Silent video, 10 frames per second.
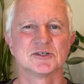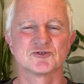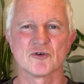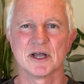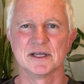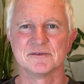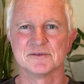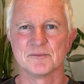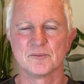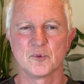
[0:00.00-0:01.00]
Try
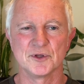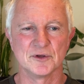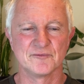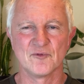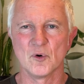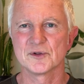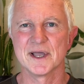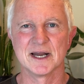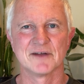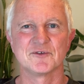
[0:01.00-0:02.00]
and put your fork
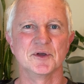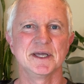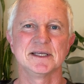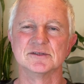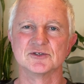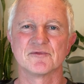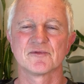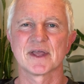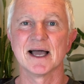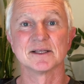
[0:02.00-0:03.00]
down after you eat and
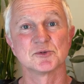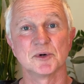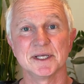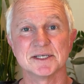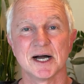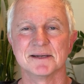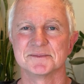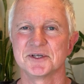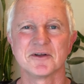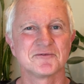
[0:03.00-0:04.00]
count 20
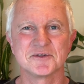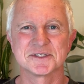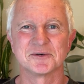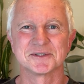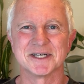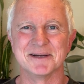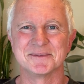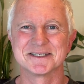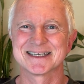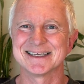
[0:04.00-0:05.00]
times. You don't have to do this all the time, but
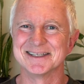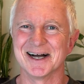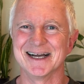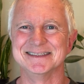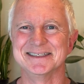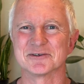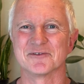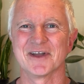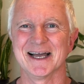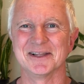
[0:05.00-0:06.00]
just get an idea of
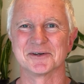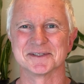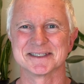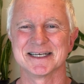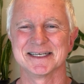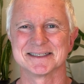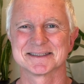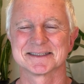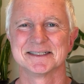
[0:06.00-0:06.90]
how long it takes.